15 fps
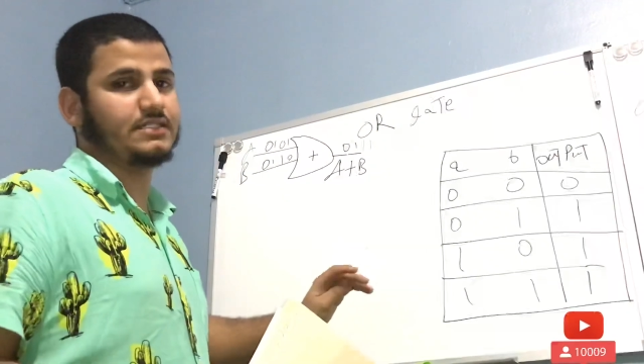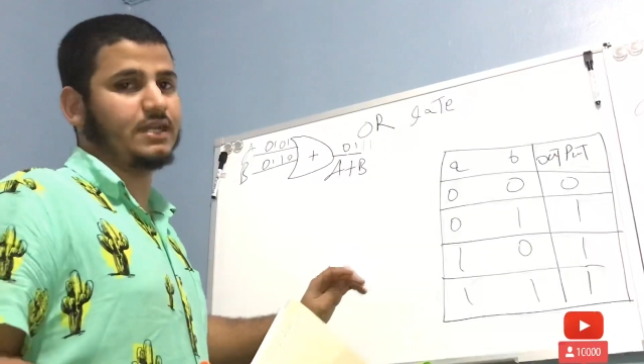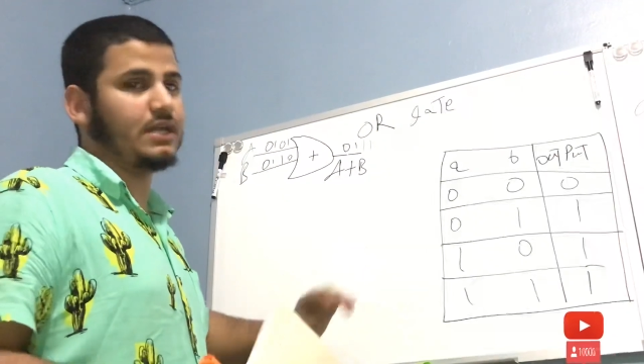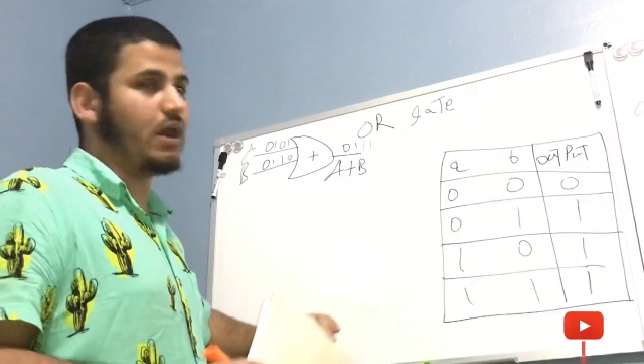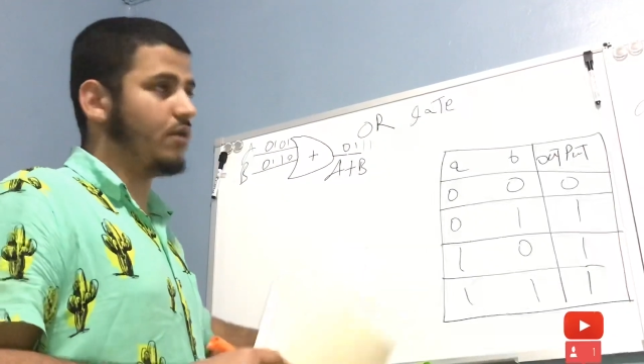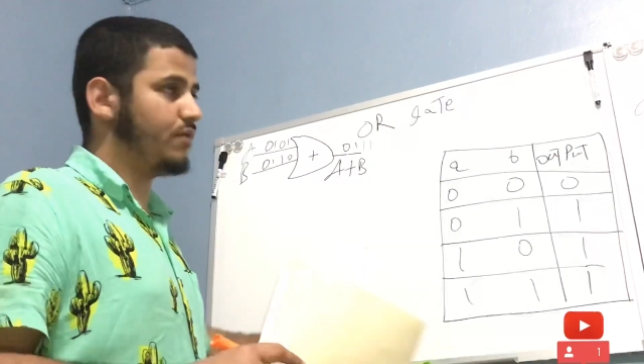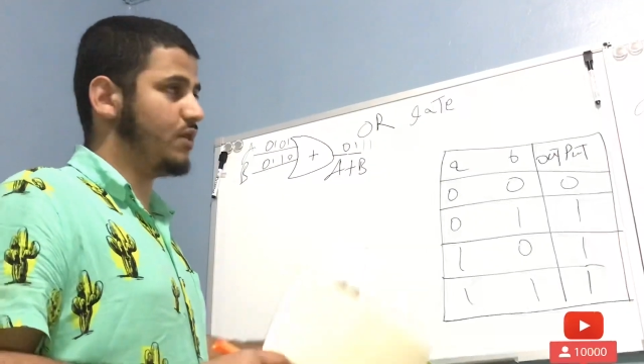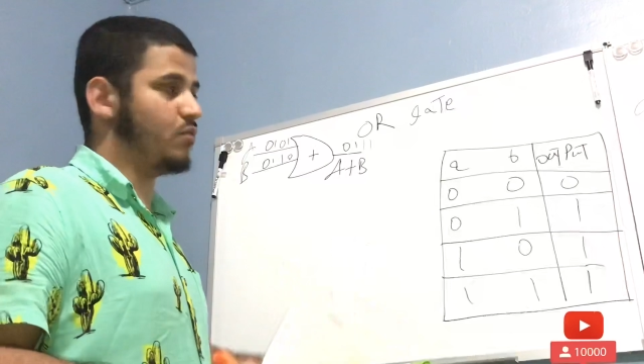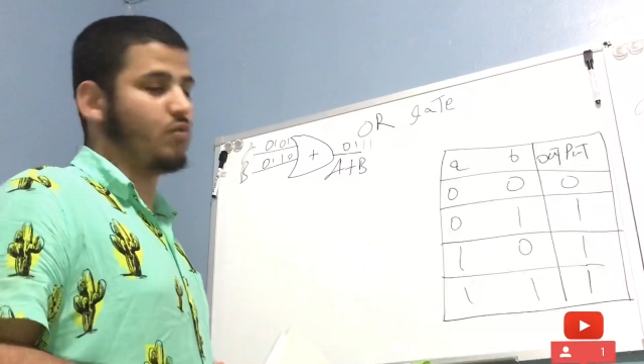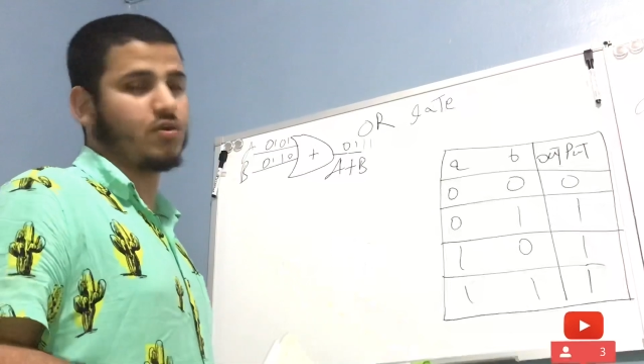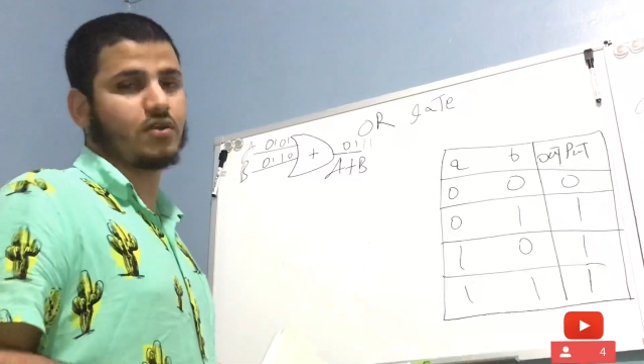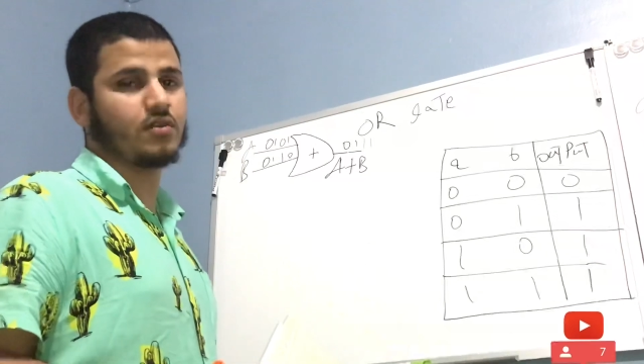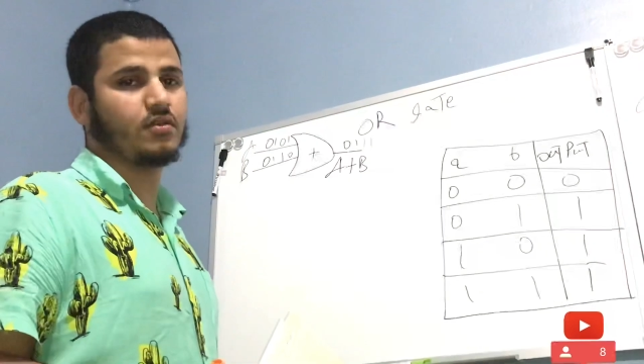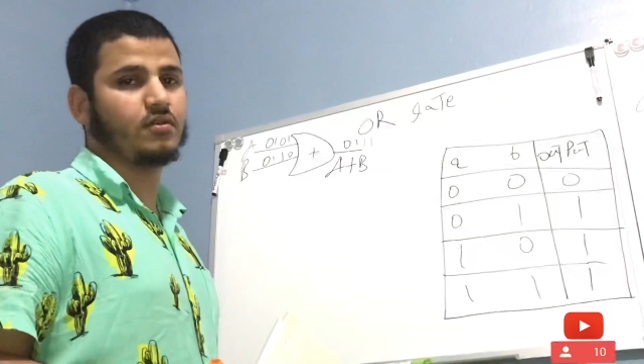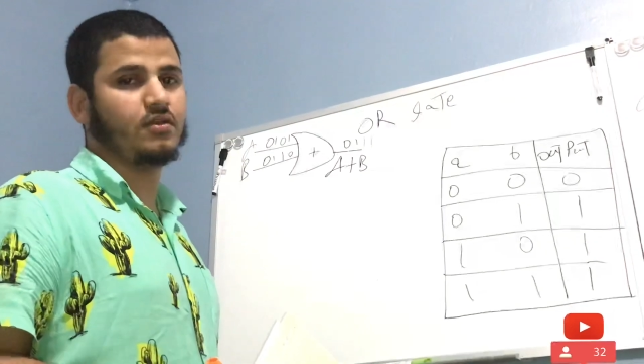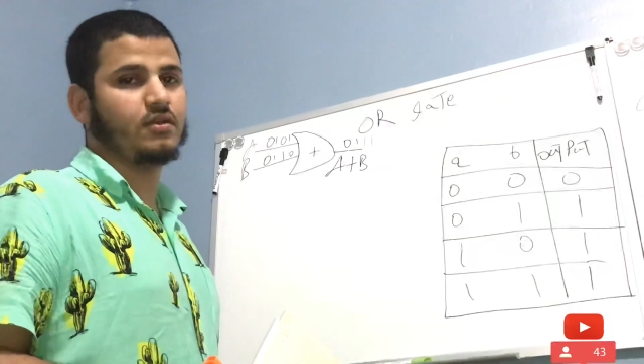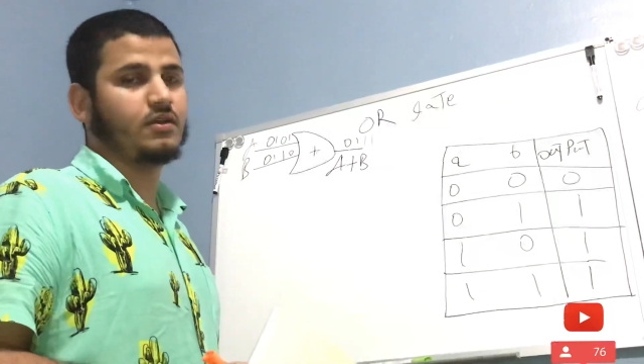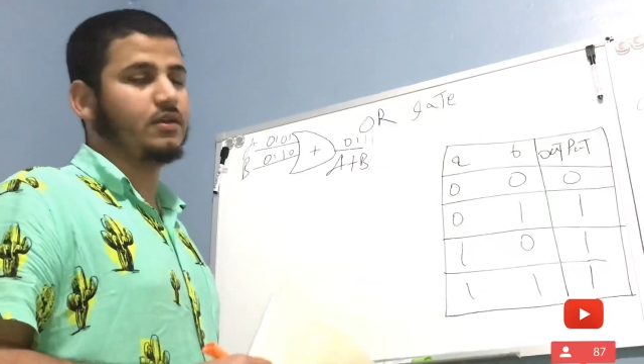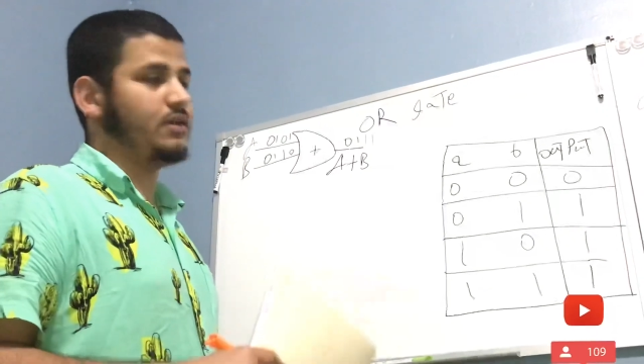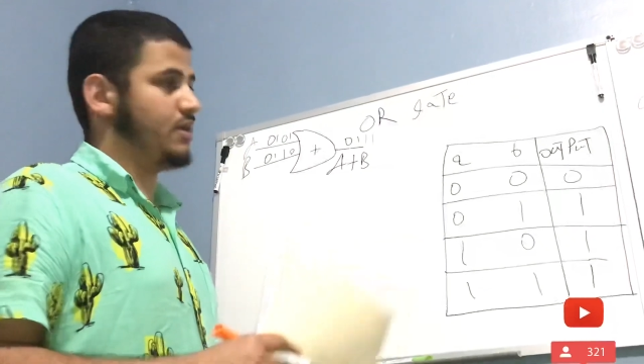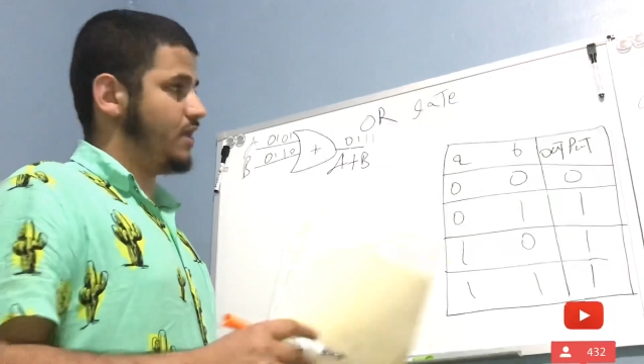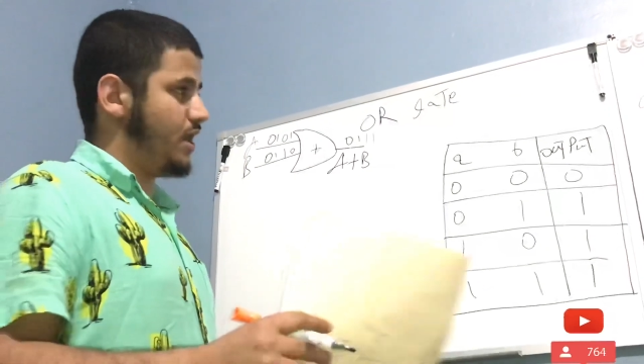and how they work,
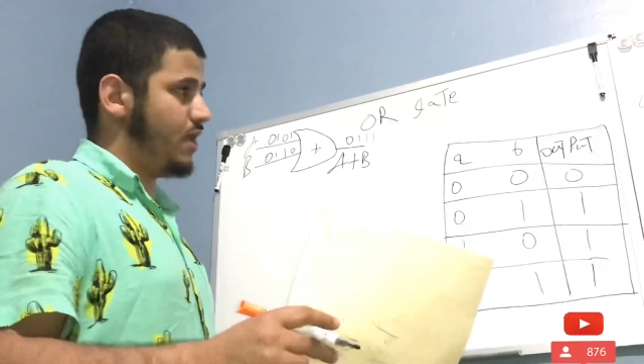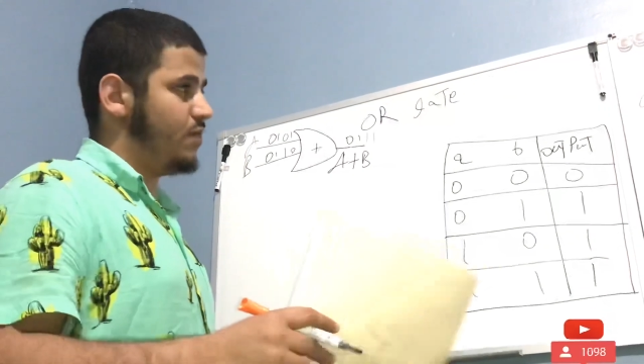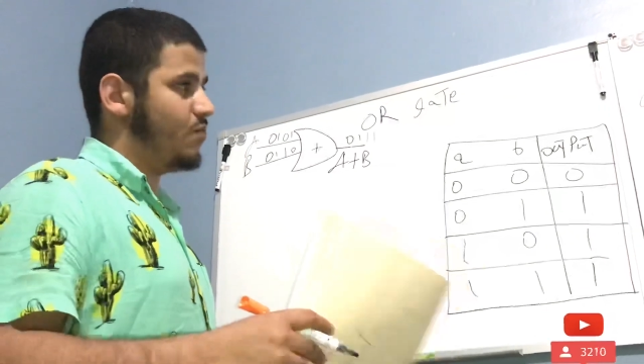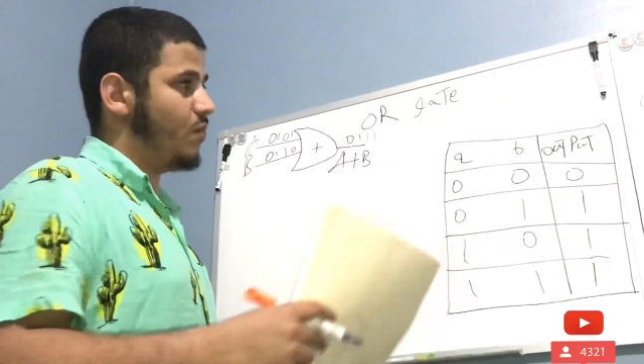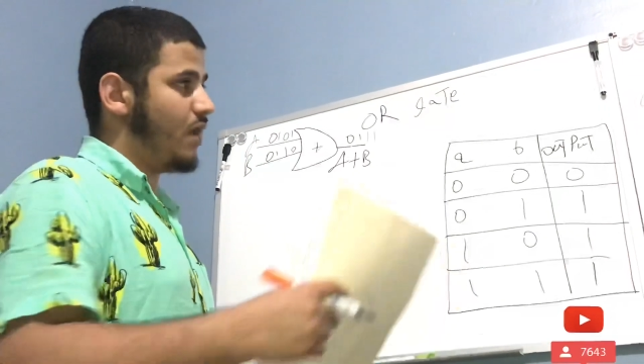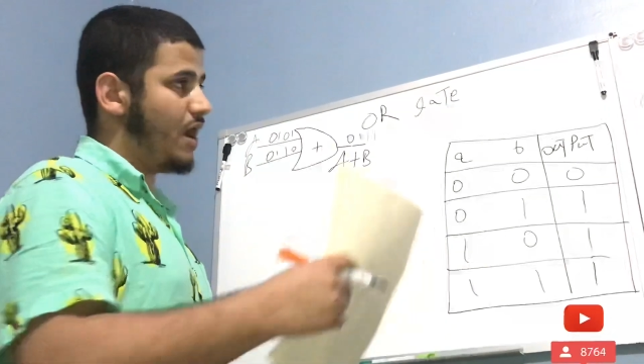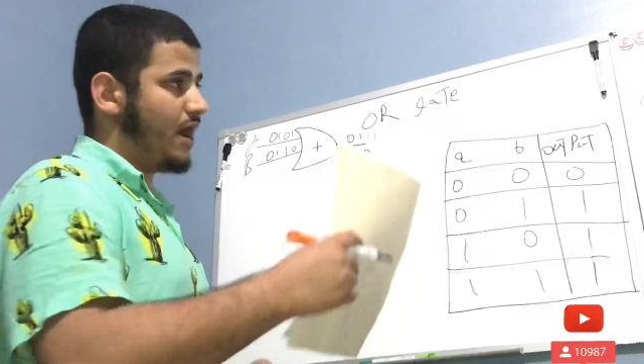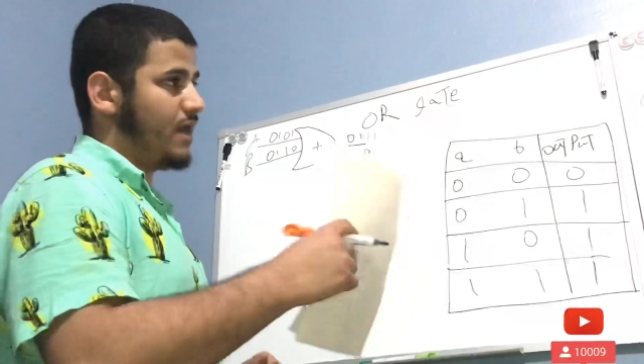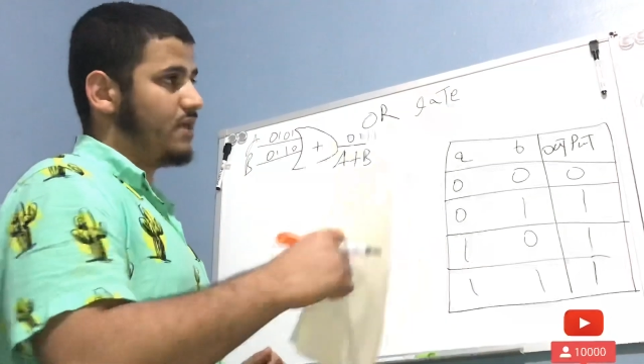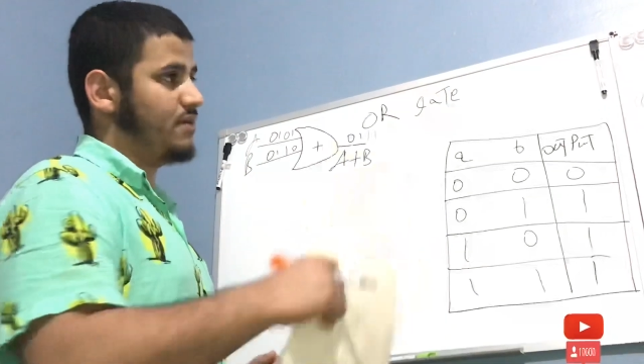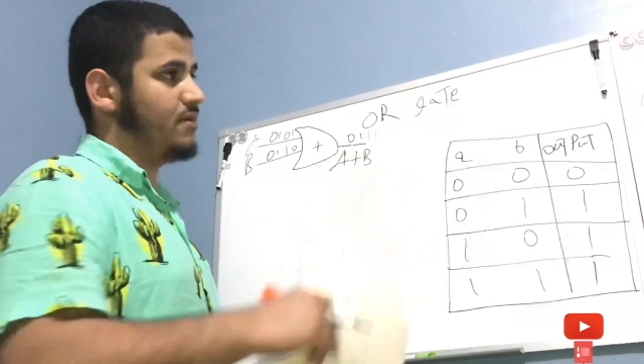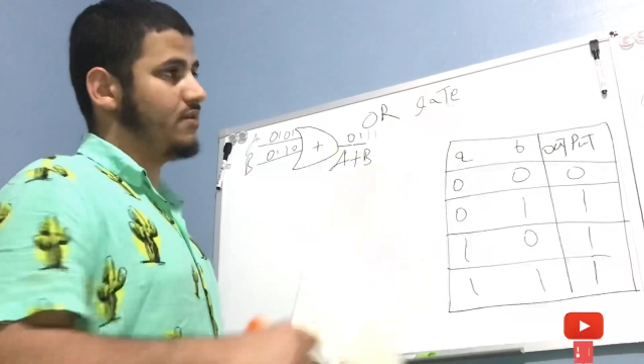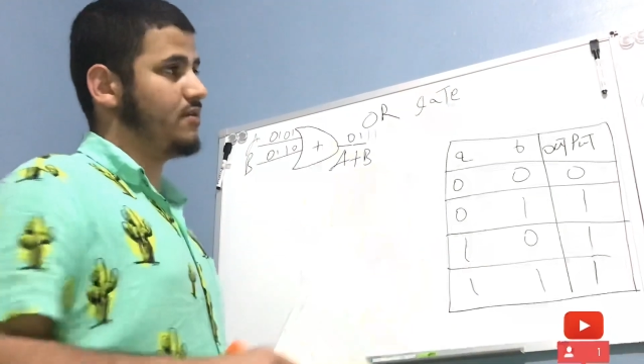and why